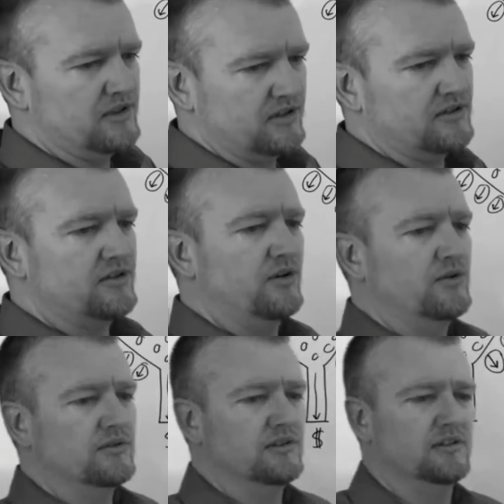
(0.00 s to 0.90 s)

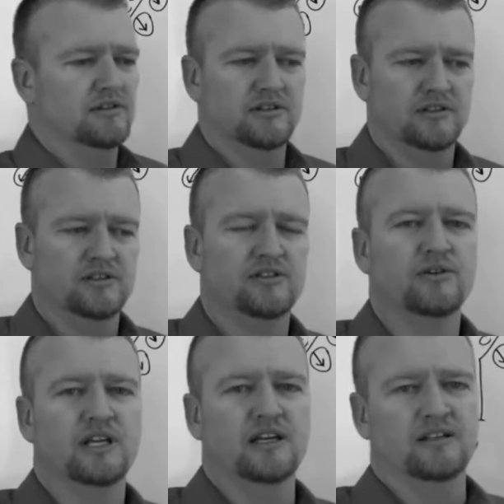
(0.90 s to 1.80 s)
So
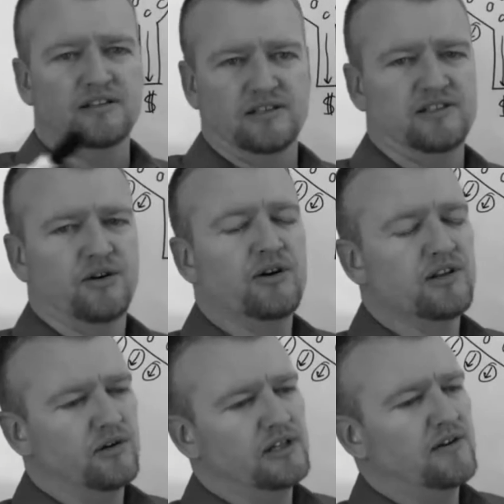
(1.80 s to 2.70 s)
again, it's hurting
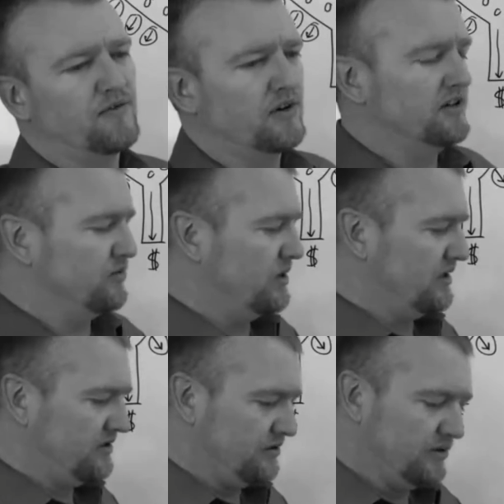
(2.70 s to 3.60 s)
you on that front as well.
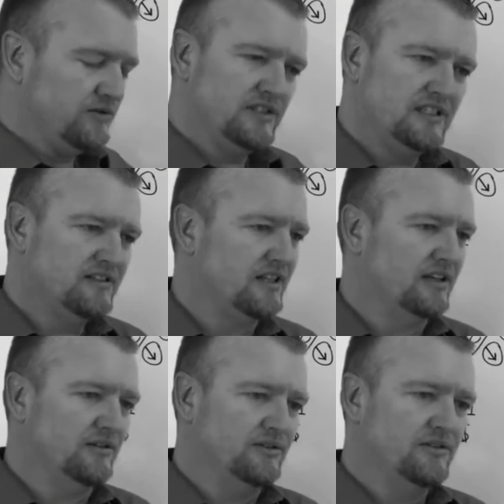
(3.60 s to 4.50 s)
So losing
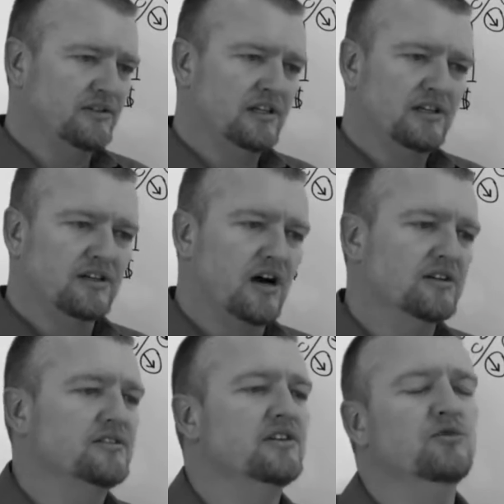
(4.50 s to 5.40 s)
sales,
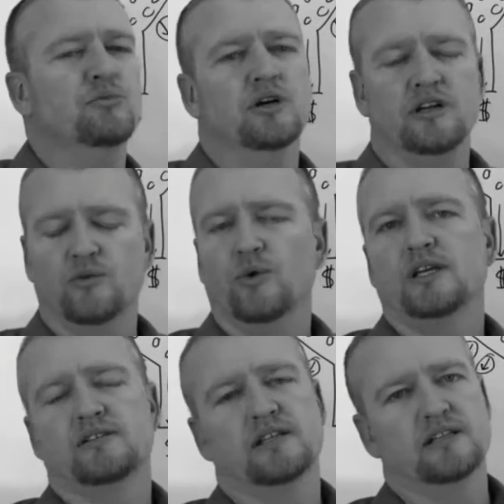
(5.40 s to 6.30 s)
costing you money,
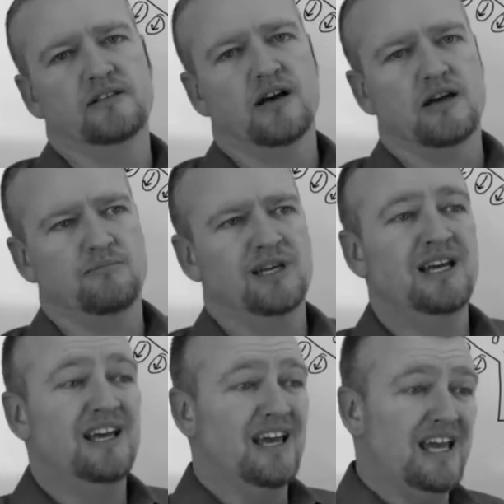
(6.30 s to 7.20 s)
wasting time,
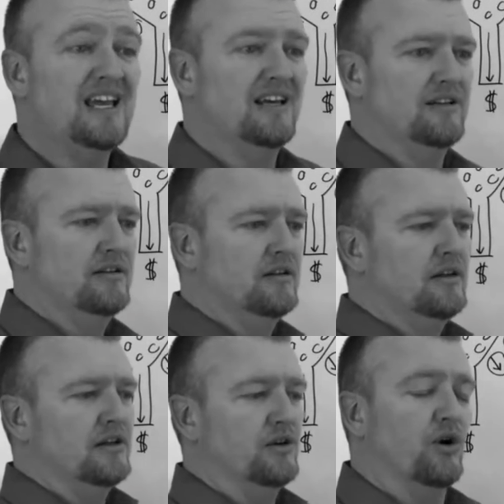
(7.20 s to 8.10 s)
and
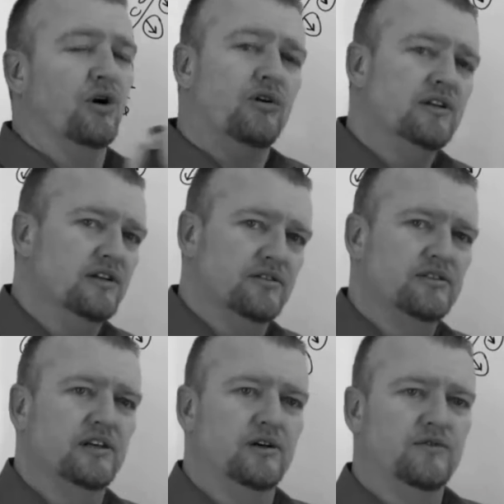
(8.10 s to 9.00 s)
you're hurting
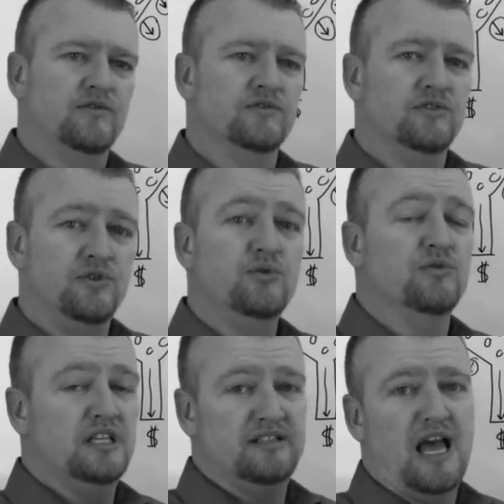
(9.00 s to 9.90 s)
yourself to
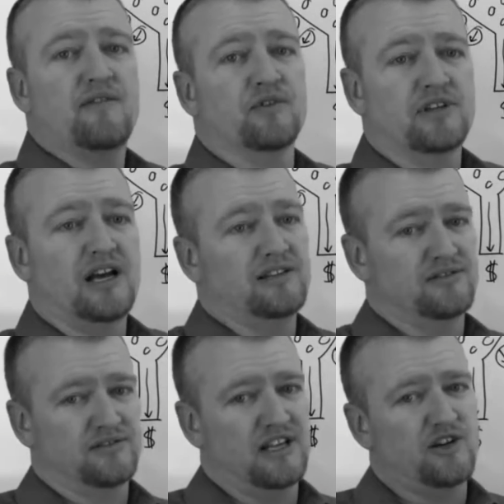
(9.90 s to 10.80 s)
these
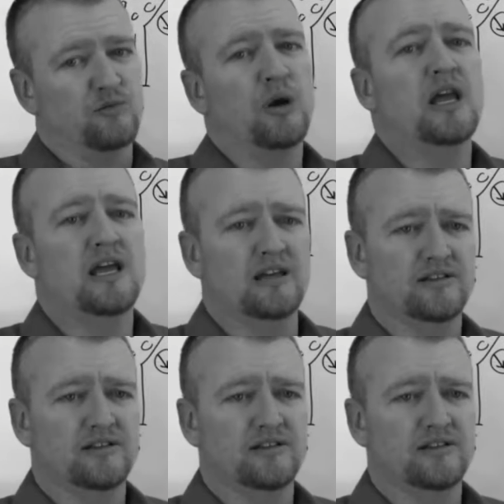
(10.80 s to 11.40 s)
advertisers that you're paying.